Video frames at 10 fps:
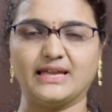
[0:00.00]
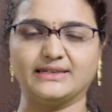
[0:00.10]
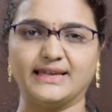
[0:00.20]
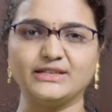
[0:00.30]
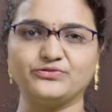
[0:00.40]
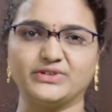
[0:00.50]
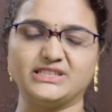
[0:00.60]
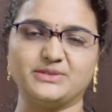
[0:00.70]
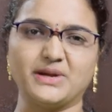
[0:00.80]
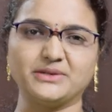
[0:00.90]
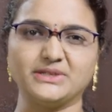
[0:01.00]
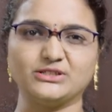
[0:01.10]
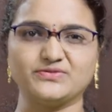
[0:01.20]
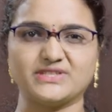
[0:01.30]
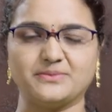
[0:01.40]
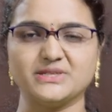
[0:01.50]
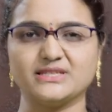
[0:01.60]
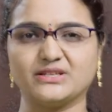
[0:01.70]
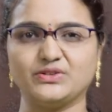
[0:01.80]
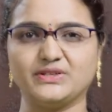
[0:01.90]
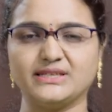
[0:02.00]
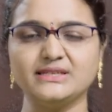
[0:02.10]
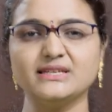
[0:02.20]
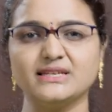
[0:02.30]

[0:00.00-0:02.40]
and head for the Department of Cybersecurity.